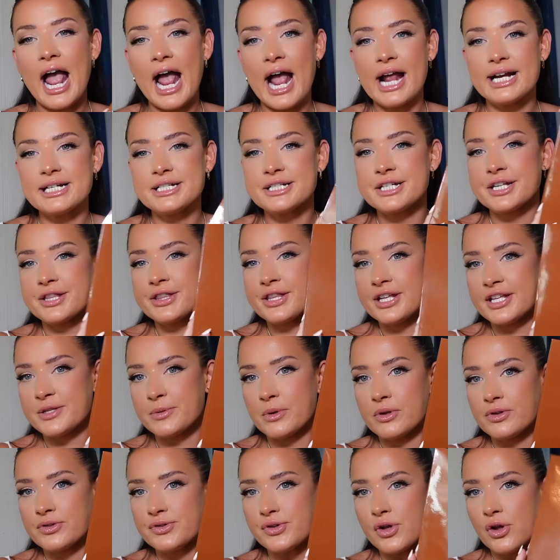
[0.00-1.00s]
And these
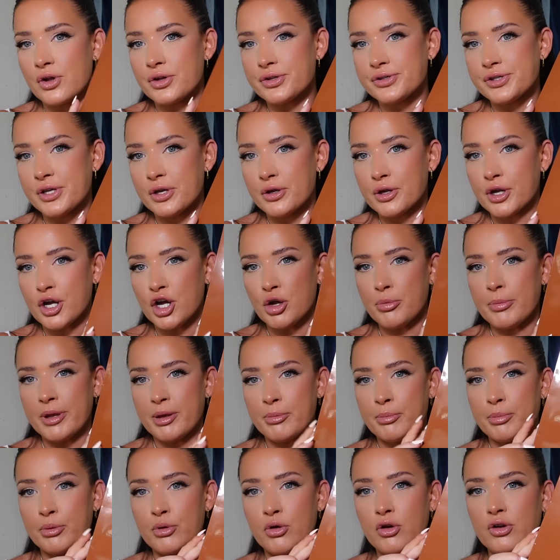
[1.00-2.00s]
ones also come
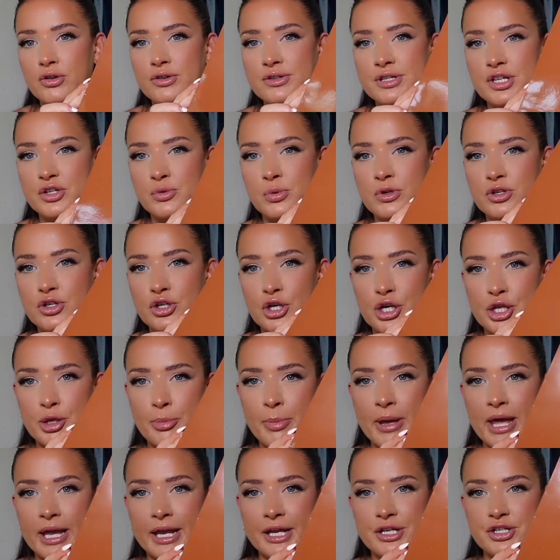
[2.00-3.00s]
in bronze. I just want to show you the
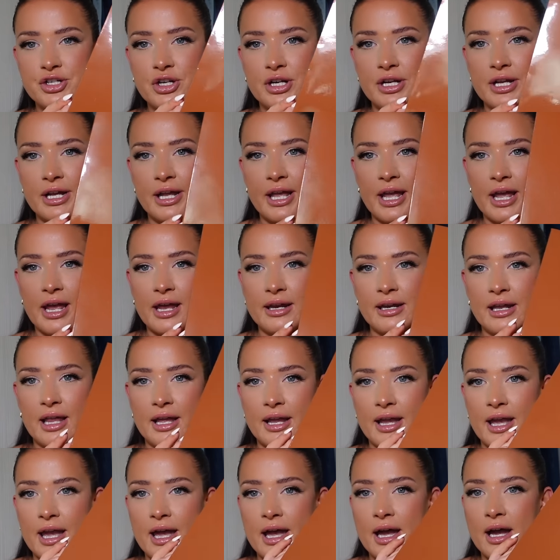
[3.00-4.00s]
packaging again,
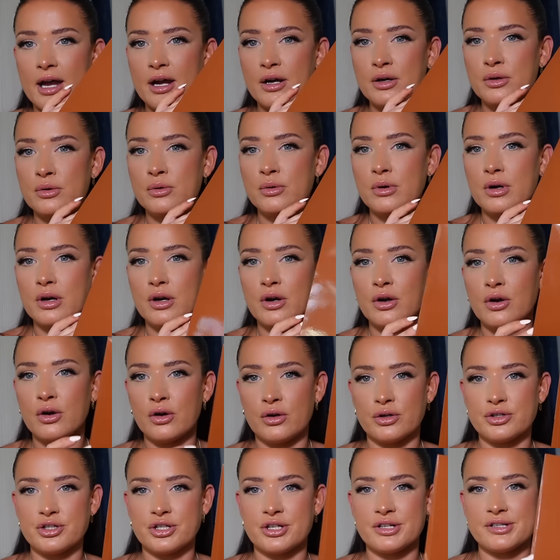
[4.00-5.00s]
like how
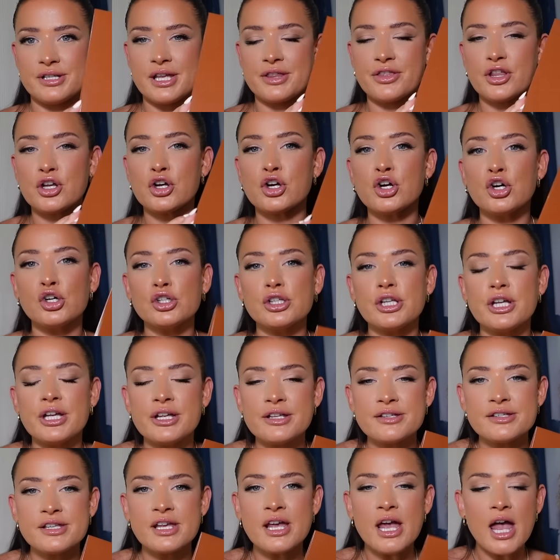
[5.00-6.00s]
gorgeous, like the
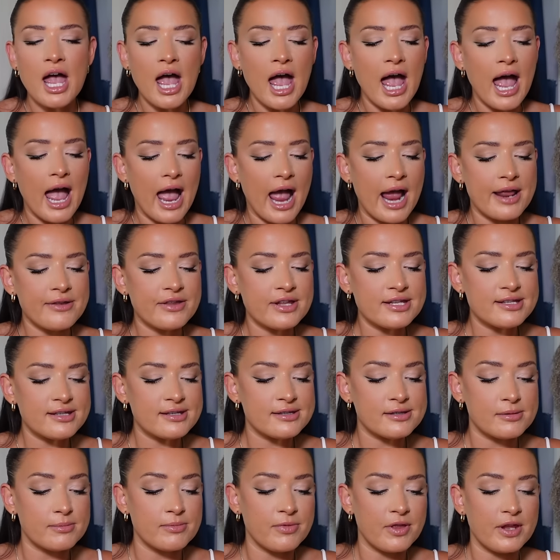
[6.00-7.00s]
colors. And this
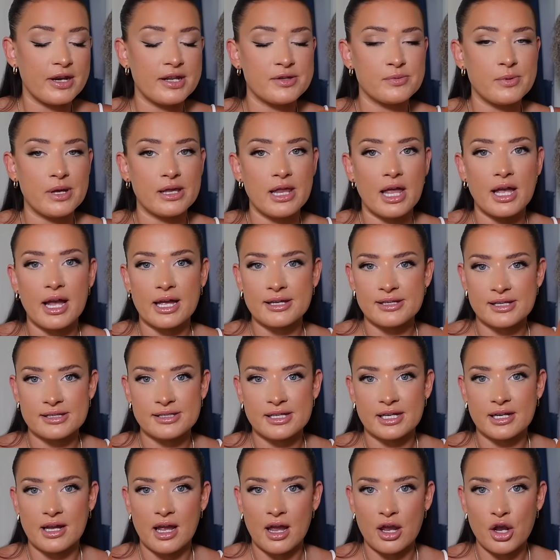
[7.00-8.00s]
is something as well, like as I
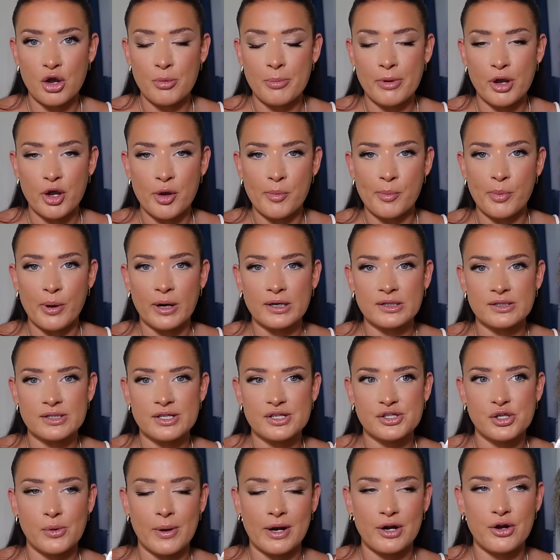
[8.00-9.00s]
said, I own my own
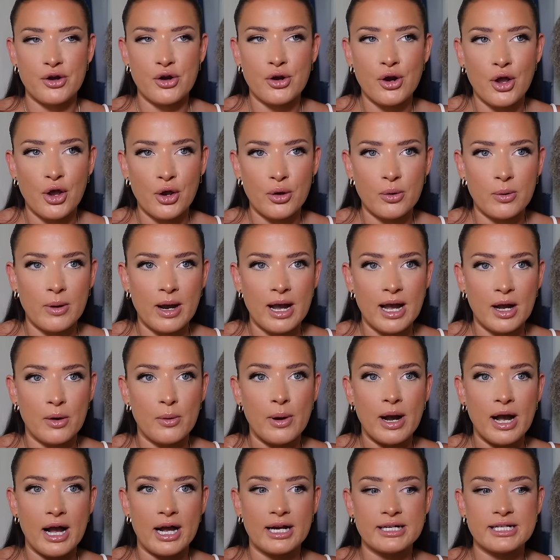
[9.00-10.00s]
brand, so I know how
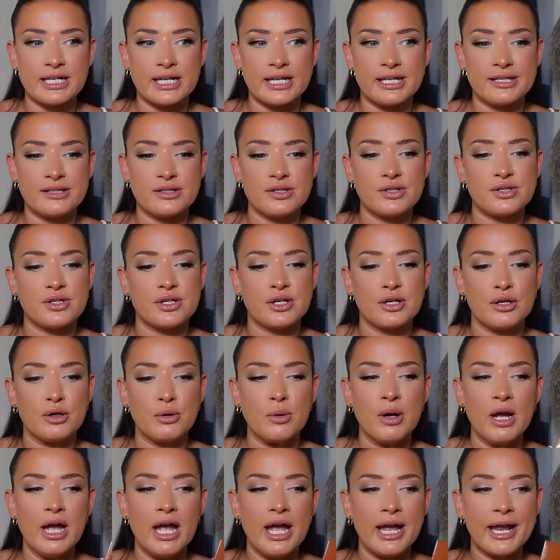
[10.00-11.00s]
hard it is
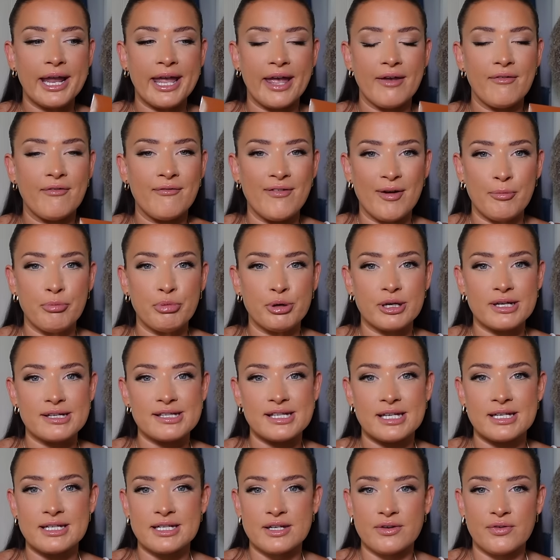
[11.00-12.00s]
to get
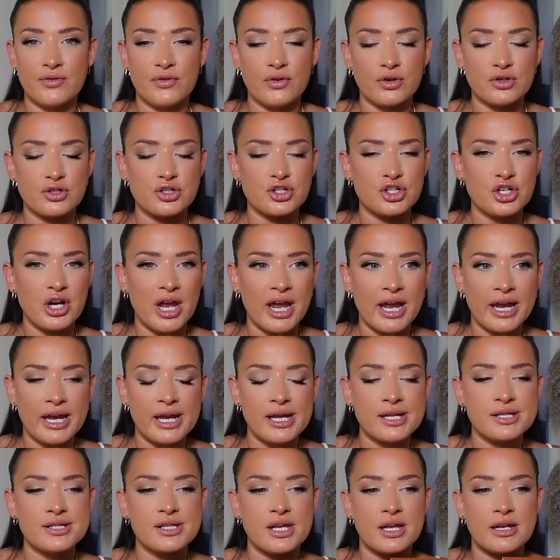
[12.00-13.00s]
fabrics in different
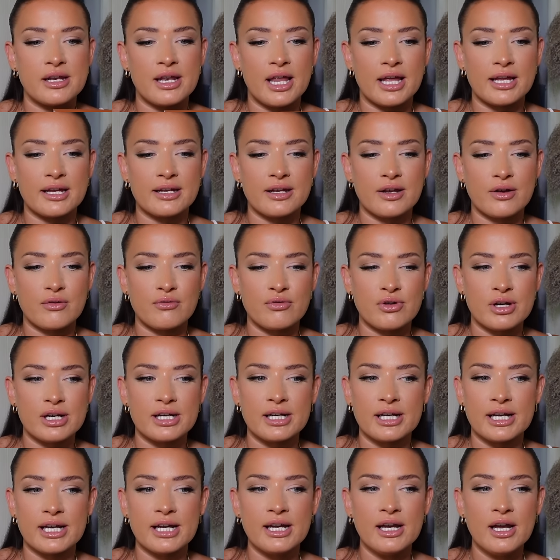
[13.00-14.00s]
shades and like
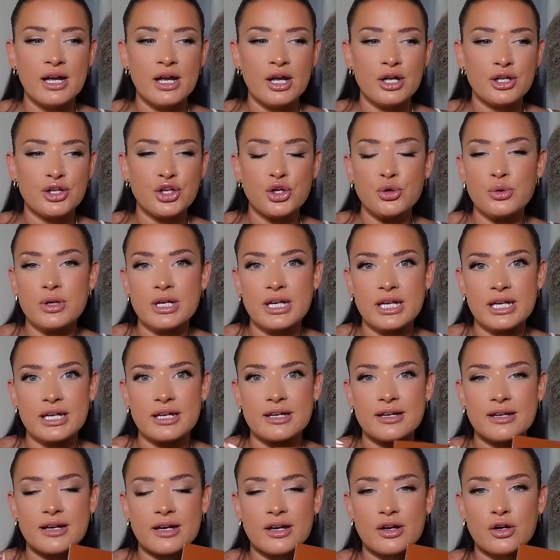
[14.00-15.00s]
really
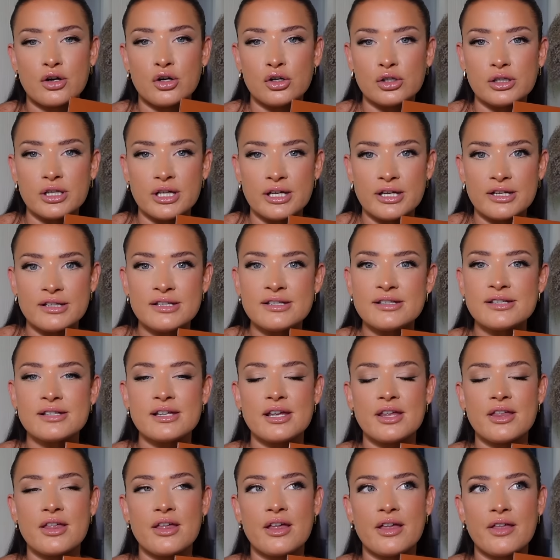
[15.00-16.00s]
unique colors.
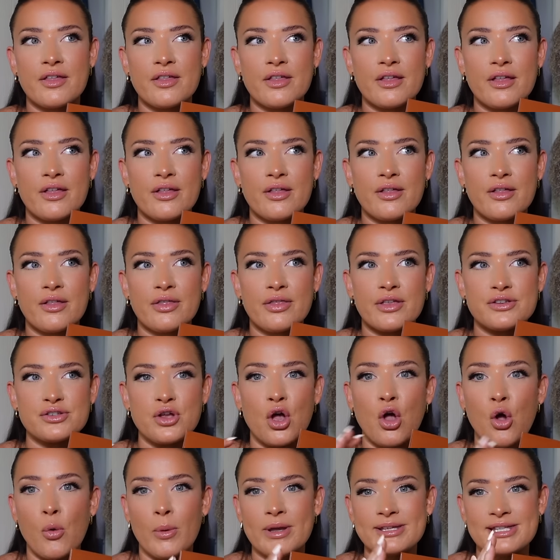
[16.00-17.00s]
There's
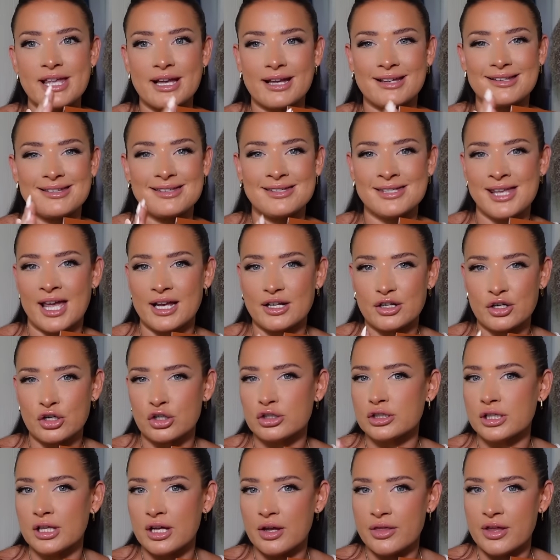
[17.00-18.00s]
always like a set
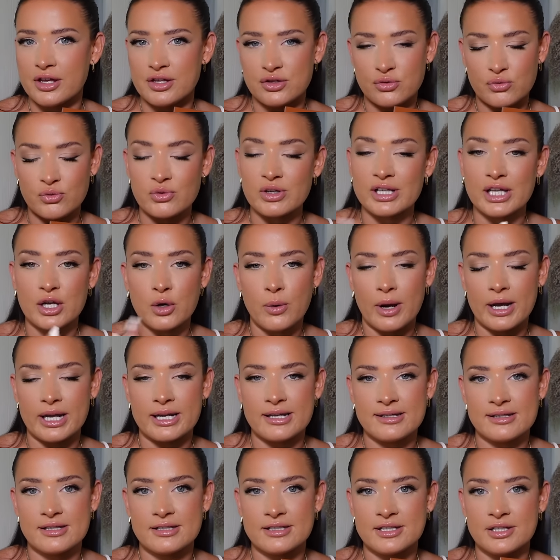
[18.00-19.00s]
color that's really quite
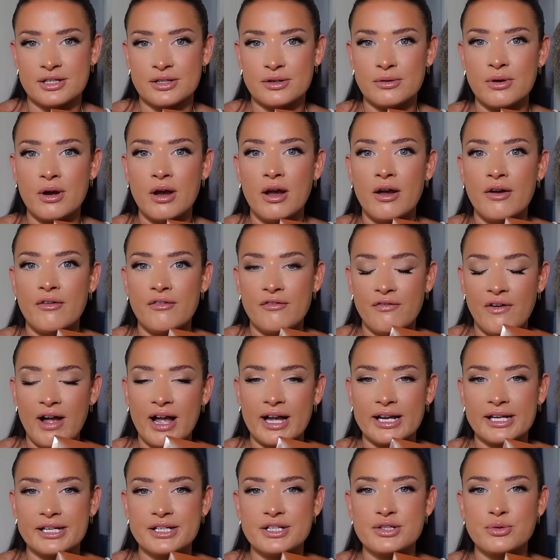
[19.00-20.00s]
easy to
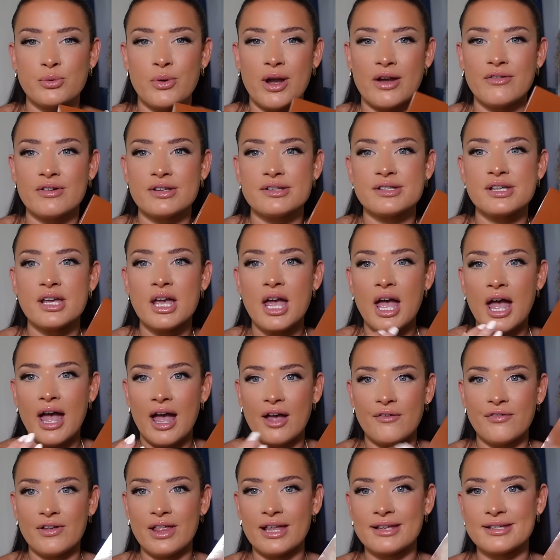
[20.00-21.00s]
find, whereas
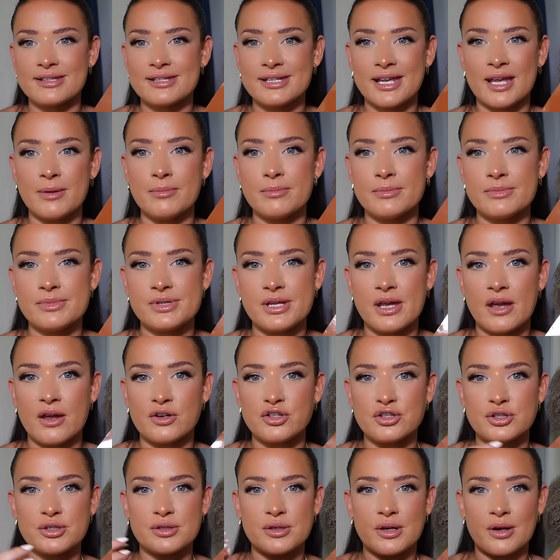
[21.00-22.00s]
I feel like Skims are
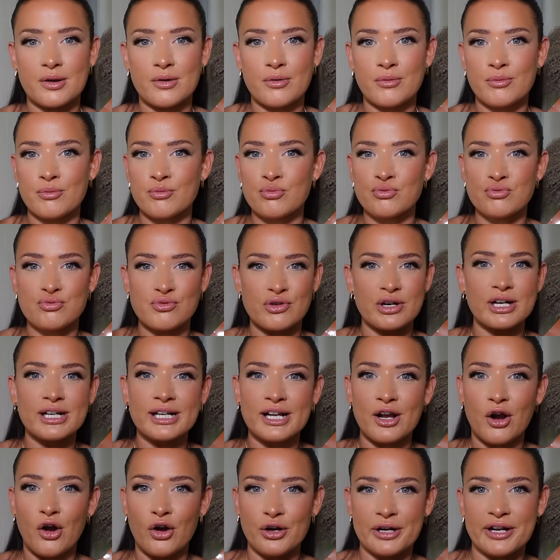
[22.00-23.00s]
just
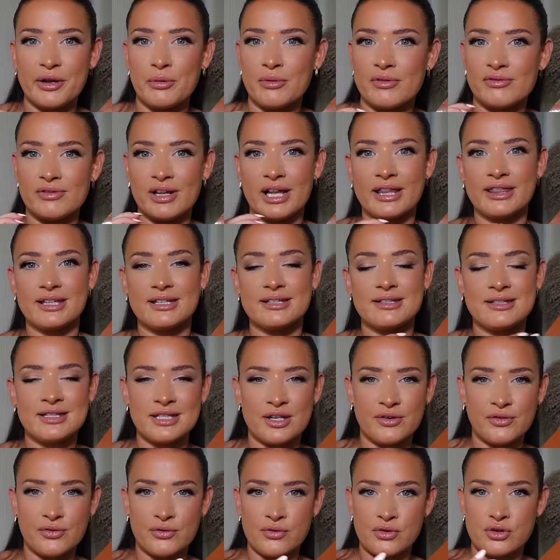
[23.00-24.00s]
really on it with like these
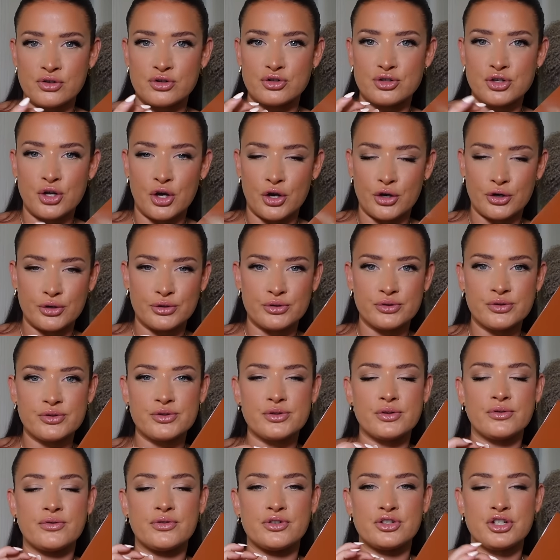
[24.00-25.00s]
different
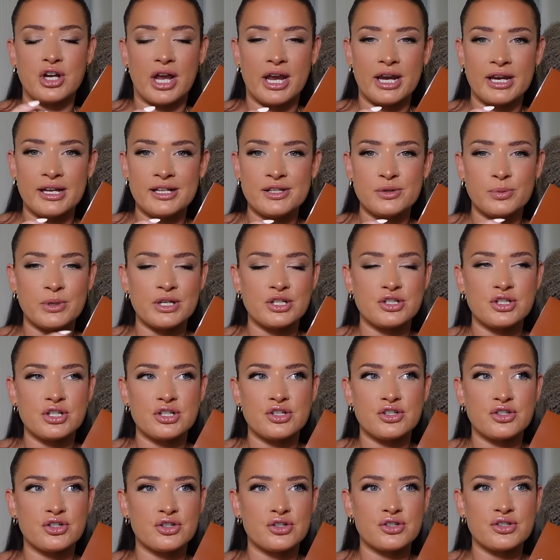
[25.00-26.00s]
tones of shades, which
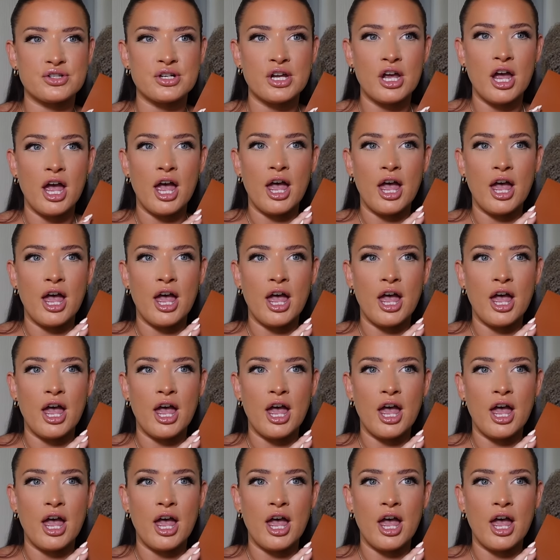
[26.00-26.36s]
is just